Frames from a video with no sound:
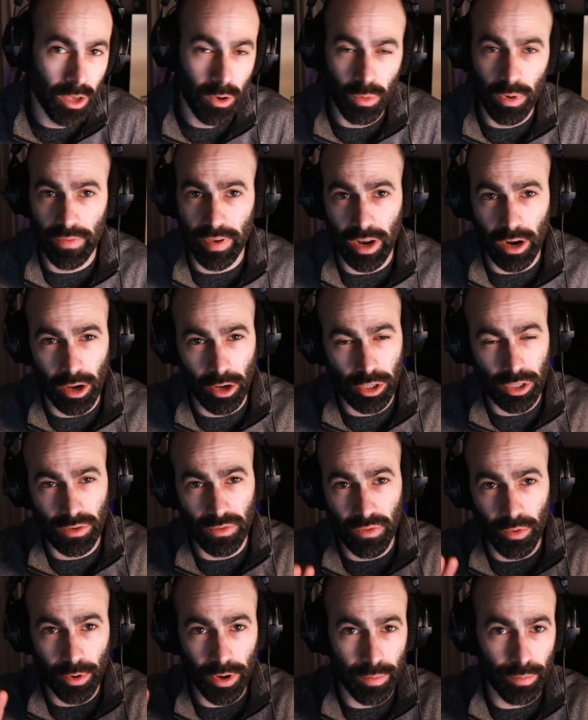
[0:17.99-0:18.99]
We've got
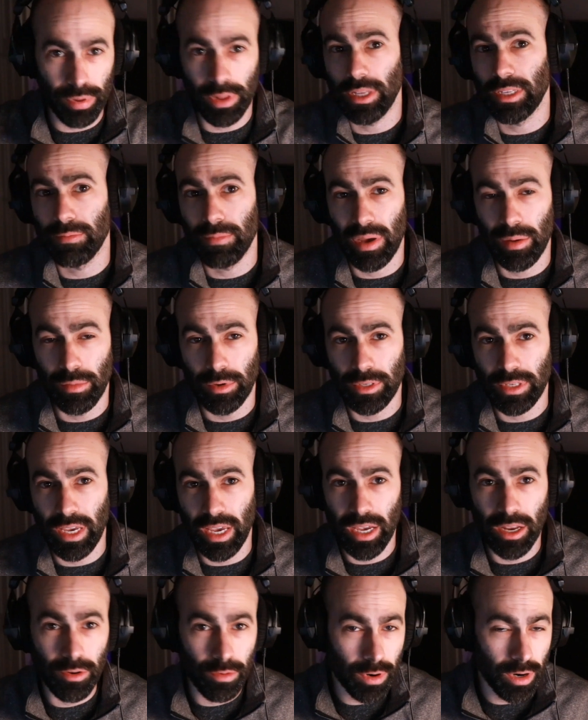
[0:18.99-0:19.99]
140 plus members
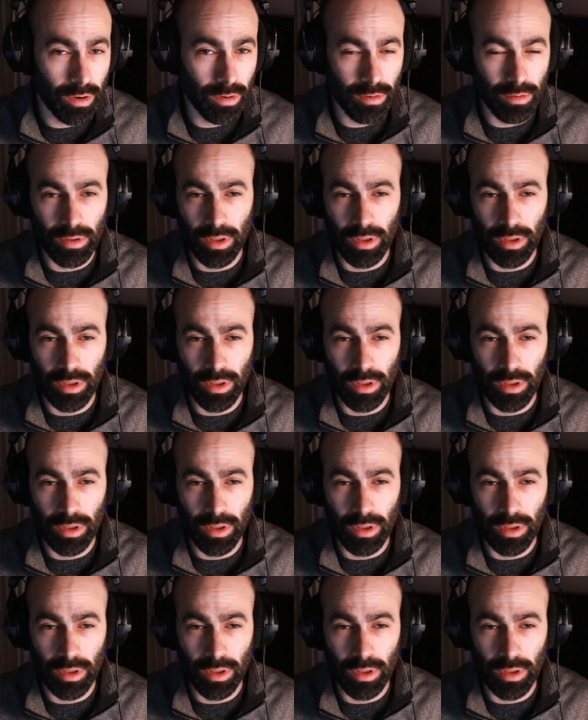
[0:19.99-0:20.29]
and grown.